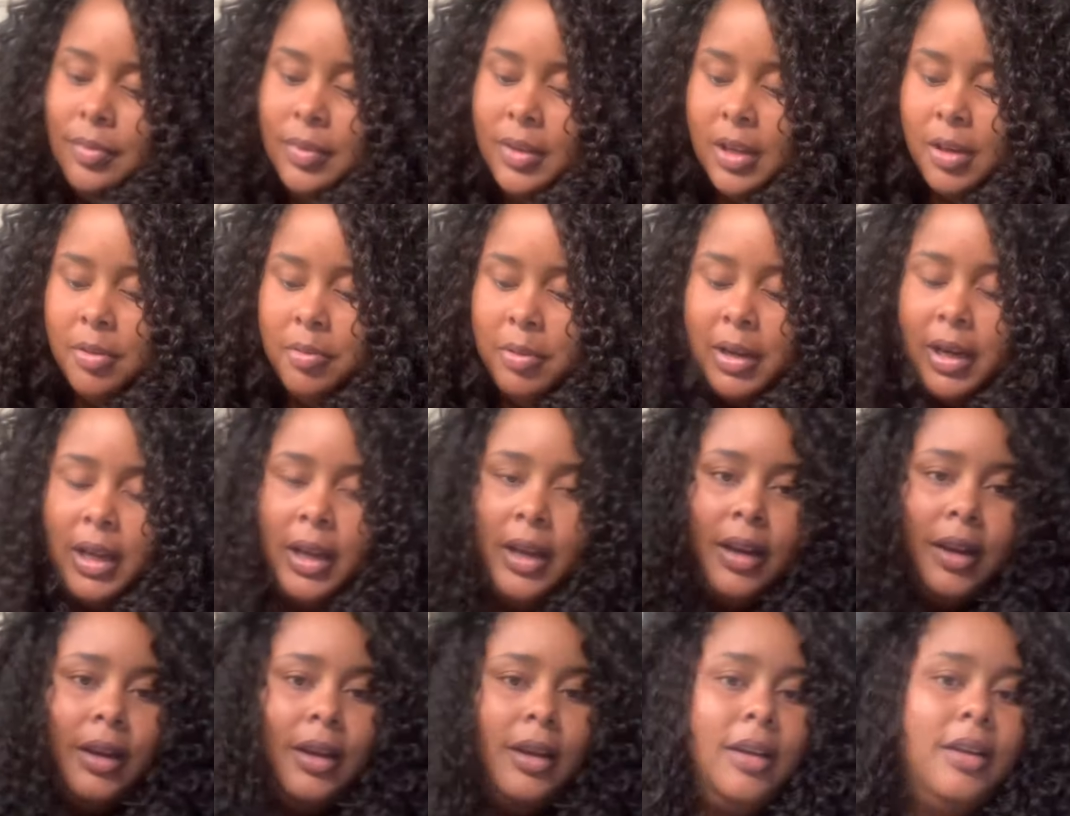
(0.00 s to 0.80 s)
when
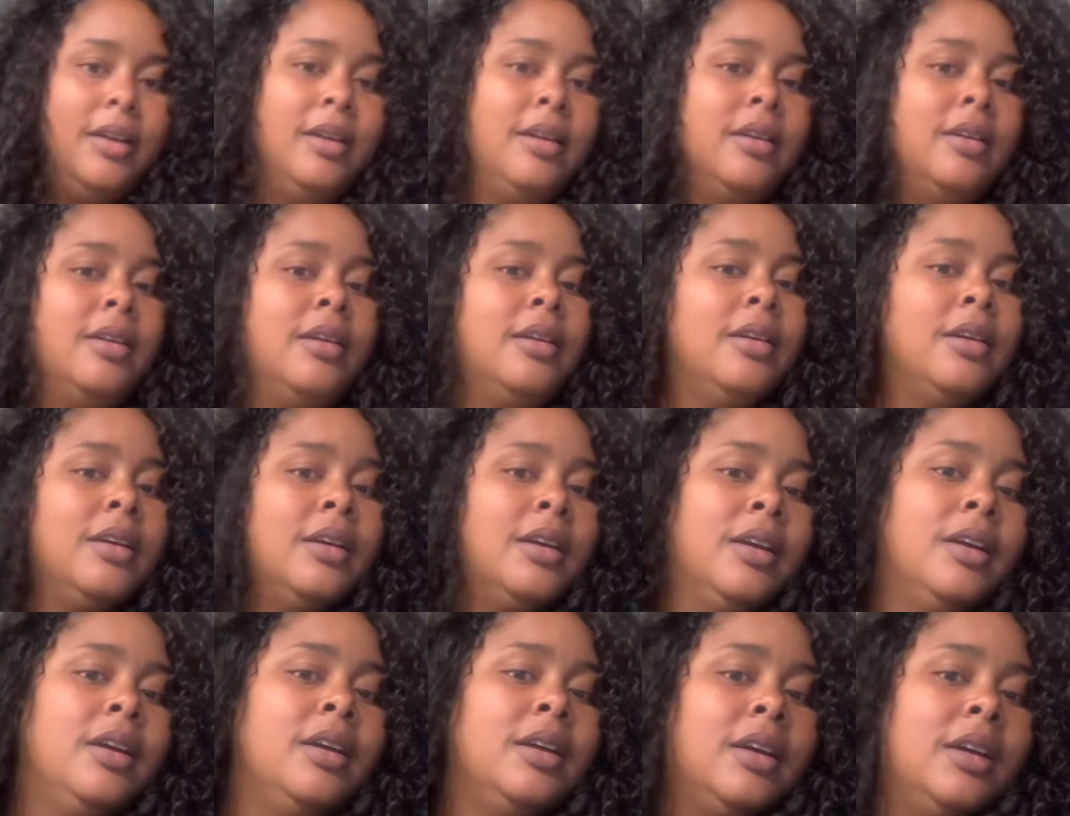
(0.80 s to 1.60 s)
I
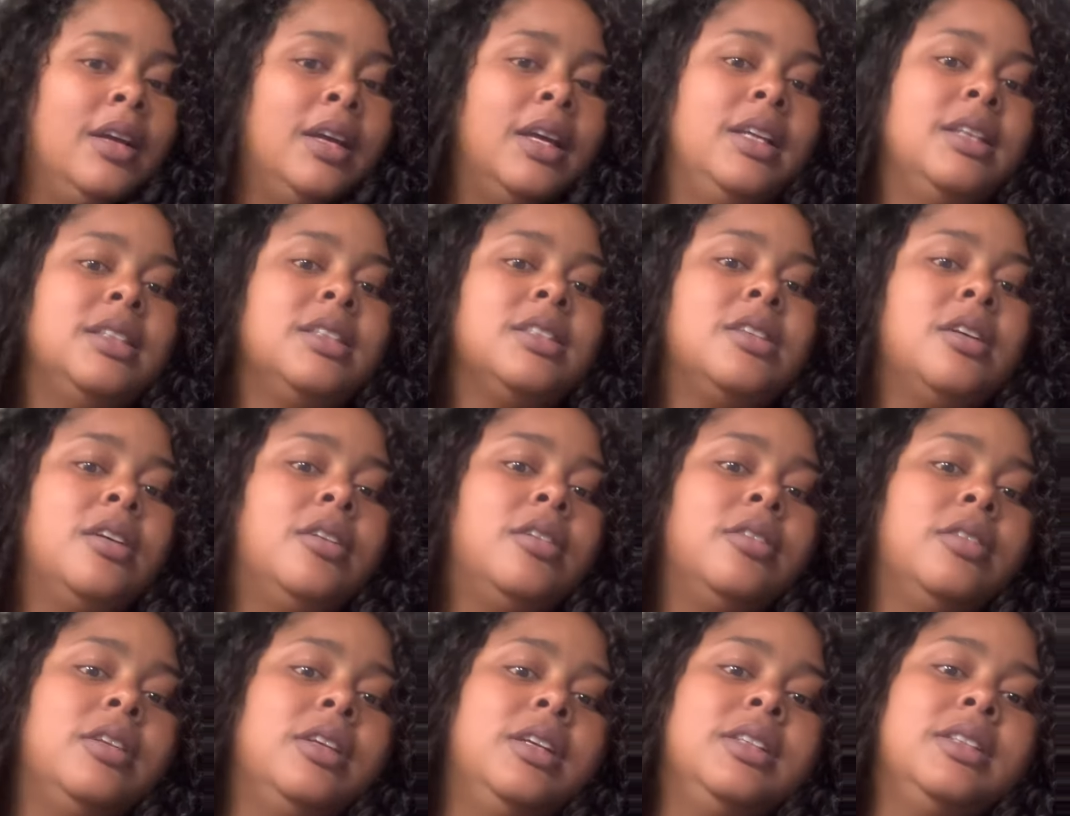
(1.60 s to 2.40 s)
installed it.